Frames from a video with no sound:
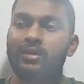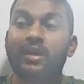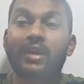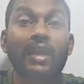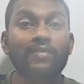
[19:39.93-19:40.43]

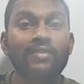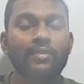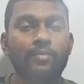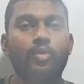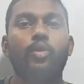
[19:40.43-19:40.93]
that
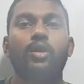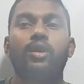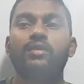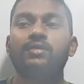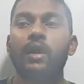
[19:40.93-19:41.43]
invisible
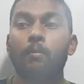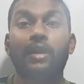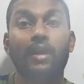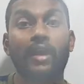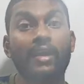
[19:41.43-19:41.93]
quantities,
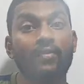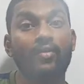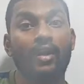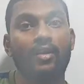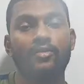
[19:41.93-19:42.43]
but later
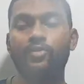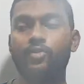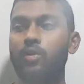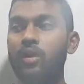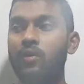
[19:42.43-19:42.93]
we
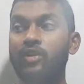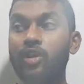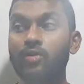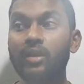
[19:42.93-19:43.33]
understood without